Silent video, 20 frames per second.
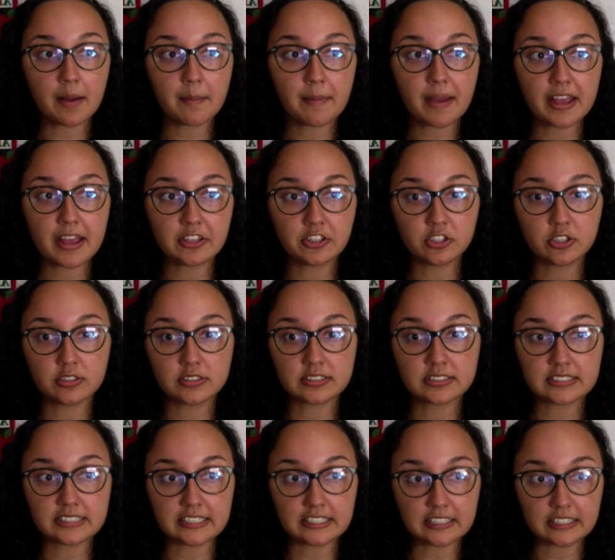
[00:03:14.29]
and
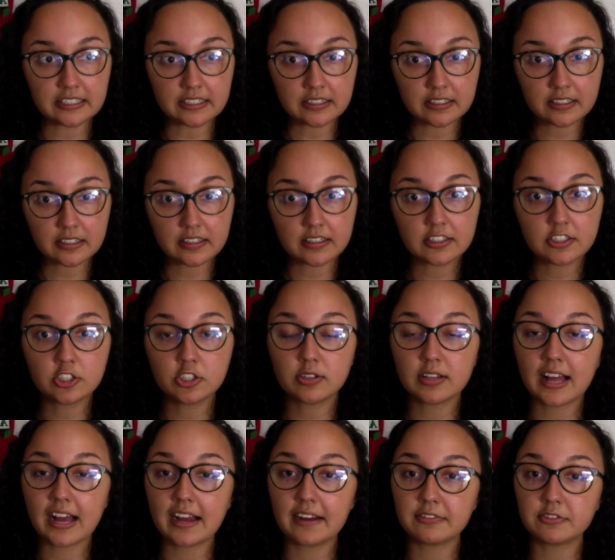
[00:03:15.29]
you'll
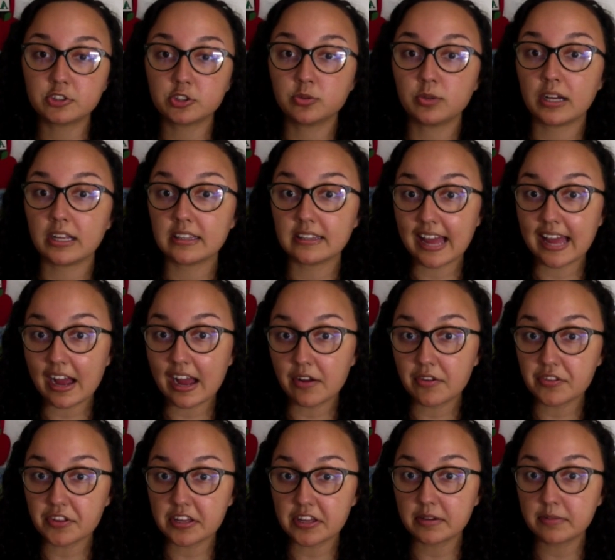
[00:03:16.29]
have to allow
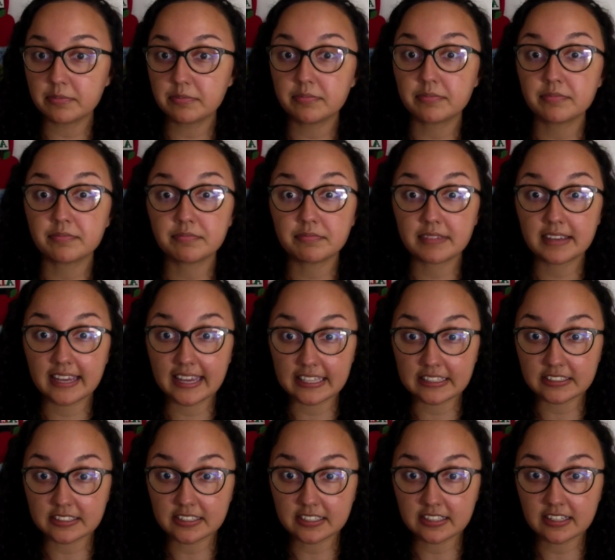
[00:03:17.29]
them into
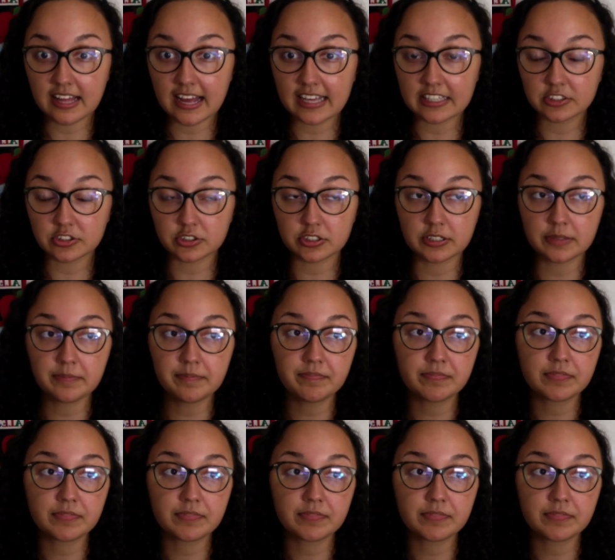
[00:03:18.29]
the classroom.